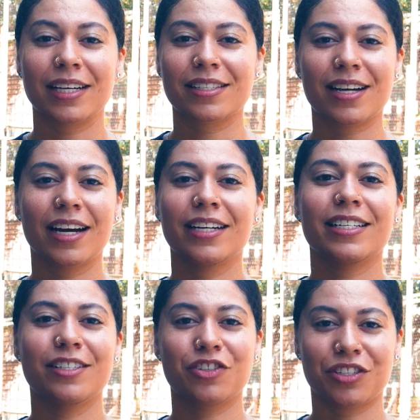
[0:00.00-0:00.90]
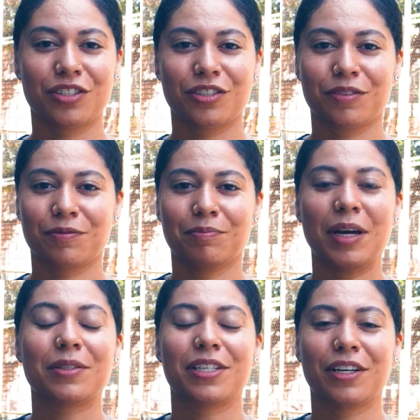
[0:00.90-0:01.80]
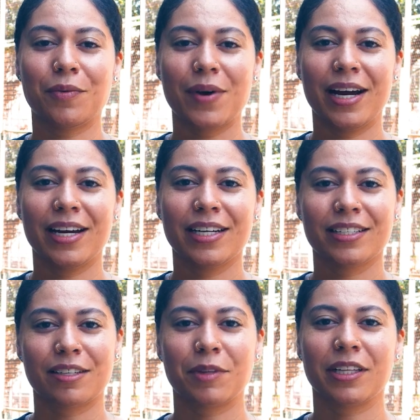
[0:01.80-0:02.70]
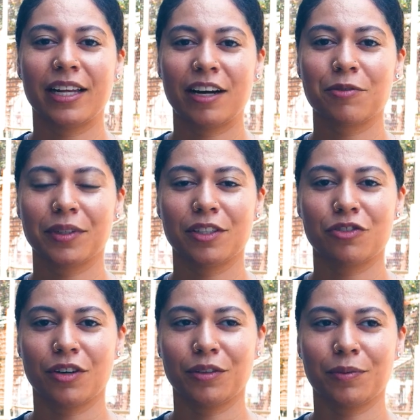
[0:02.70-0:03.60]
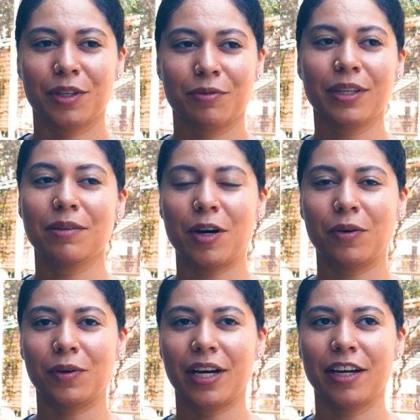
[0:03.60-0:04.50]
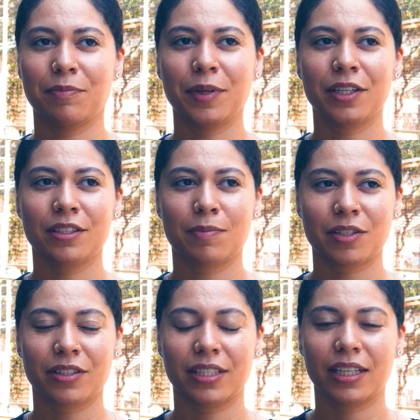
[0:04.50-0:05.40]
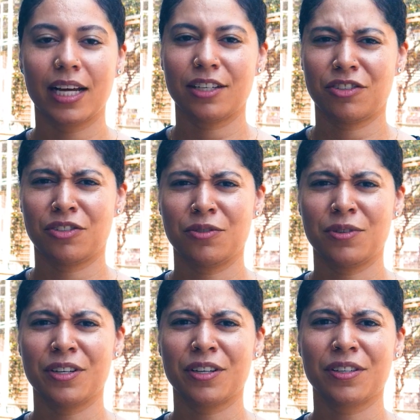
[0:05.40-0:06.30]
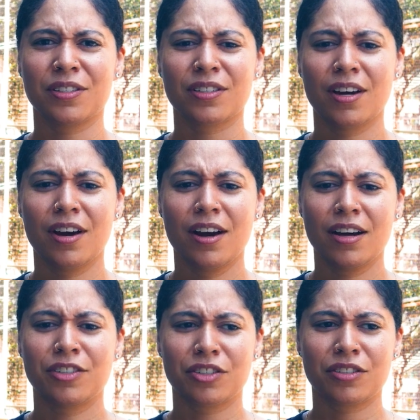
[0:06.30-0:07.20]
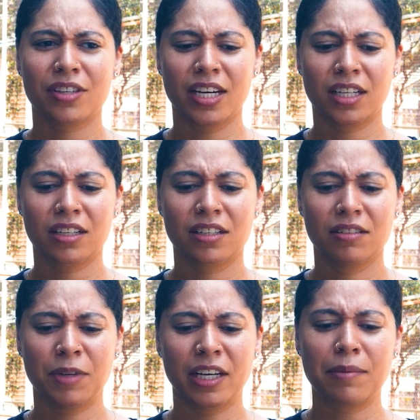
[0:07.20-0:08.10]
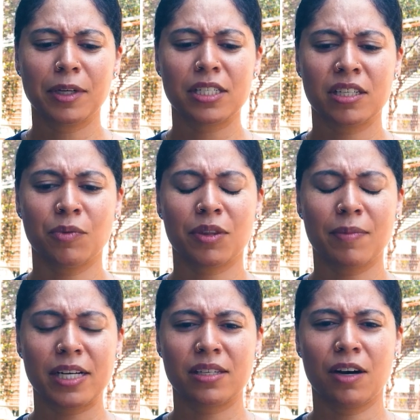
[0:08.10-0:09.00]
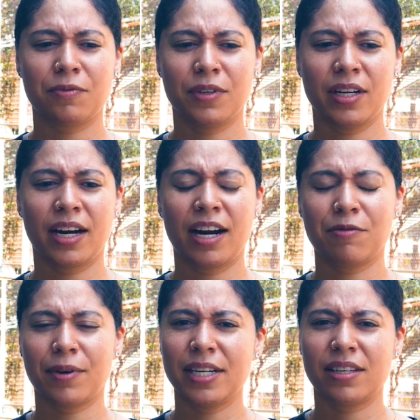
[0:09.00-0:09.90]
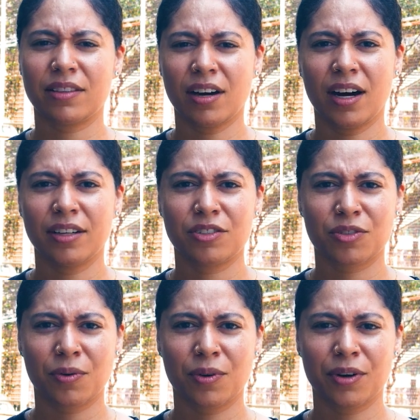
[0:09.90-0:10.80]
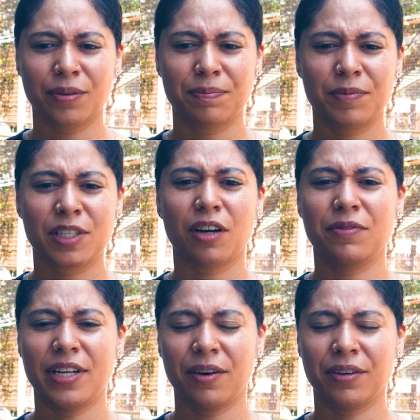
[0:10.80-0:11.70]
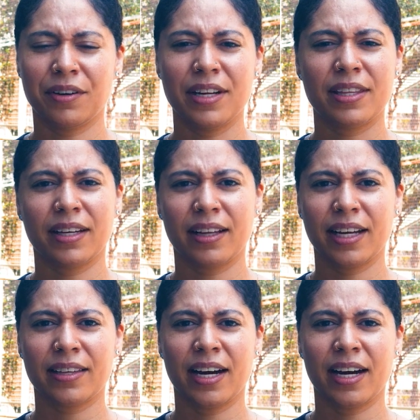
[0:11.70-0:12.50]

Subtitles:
anxiety just melting away, something that I've really struggled with really my whole life, but especially in the last 2 years. Just being able to sit with myself and not have racing thoughts or self-doubt or anything like